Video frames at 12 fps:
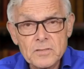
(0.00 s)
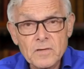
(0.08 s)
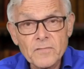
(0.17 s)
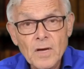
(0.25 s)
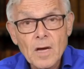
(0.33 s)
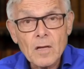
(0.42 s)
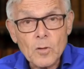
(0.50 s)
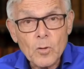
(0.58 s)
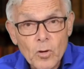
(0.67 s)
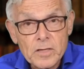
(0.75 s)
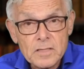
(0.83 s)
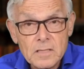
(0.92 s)
of
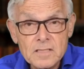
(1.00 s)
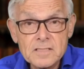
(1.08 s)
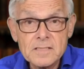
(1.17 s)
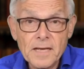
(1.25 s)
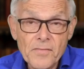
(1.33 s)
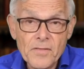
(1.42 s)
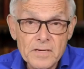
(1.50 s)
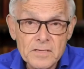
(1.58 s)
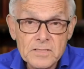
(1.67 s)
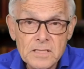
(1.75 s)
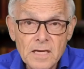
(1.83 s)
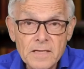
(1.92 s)
loyalists and their
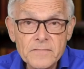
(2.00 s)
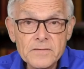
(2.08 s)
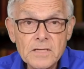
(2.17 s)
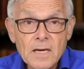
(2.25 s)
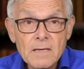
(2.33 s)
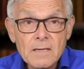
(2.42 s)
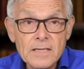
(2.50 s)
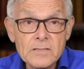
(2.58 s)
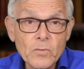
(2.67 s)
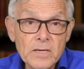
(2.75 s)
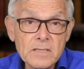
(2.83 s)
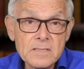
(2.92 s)
slaves,
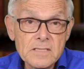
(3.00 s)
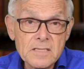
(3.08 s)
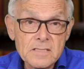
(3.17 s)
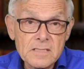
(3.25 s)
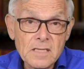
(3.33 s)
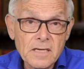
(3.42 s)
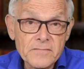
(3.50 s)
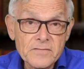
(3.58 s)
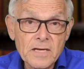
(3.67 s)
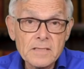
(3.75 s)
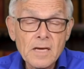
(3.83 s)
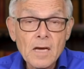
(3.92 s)
as well as the
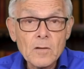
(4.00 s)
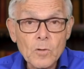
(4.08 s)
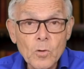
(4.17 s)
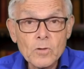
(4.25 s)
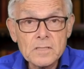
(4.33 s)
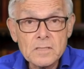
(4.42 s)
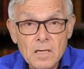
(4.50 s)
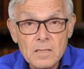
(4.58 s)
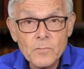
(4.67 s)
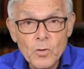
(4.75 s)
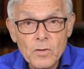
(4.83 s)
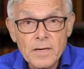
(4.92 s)
slaves that Lord
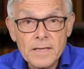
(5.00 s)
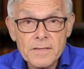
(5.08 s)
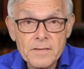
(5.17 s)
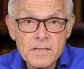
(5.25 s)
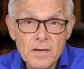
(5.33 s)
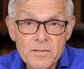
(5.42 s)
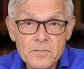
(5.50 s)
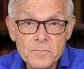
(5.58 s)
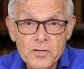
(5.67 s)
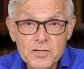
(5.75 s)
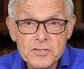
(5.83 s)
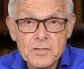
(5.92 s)
Dunmore and the other
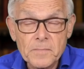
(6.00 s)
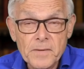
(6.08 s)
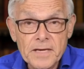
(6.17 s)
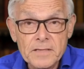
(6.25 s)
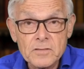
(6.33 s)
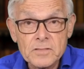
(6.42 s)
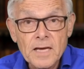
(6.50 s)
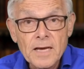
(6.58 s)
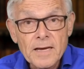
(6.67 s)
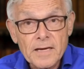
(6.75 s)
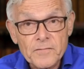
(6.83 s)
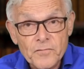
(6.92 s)
British commanders
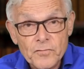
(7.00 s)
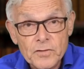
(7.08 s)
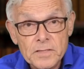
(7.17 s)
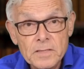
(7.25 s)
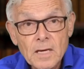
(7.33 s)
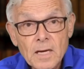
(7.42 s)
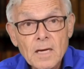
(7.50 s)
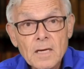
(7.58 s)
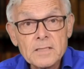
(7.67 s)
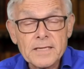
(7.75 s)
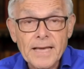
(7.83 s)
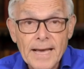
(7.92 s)
had freed,
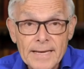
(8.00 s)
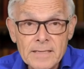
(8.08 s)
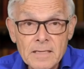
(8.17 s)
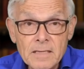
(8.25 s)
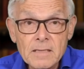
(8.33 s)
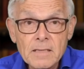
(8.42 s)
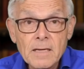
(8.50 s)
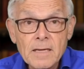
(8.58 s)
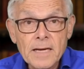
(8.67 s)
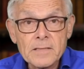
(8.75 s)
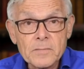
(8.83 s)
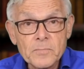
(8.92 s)
to Canada
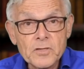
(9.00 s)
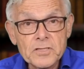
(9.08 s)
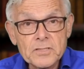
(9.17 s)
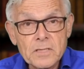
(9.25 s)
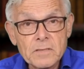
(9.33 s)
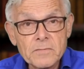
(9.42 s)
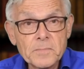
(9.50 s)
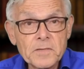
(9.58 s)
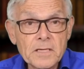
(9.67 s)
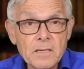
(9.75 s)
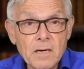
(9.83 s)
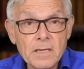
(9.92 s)
and the British
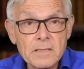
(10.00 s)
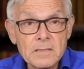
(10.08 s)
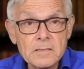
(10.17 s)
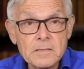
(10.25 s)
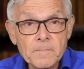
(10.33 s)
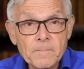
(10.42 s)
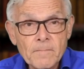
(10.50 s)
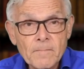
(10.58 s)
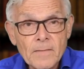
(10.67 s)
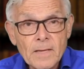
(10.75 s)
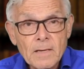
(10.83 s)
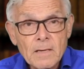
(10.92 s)
Caribbean islands.
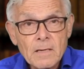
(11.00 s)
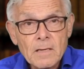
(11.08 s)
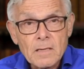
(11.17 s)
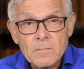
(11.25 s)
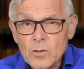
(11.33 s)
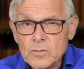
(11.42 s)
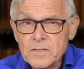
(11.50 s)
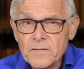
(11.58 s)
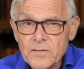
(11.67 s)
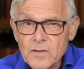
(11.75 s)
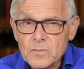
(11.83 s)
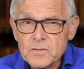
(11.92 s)
Most
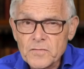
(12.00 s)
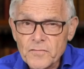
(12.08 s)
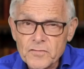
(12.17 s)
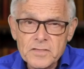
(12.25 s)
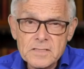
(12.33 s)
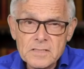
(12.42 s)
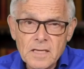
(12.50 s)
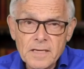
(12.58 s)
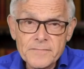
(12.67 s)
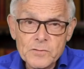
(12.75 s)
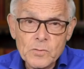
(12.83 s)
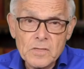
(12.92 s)
of those freed slaves were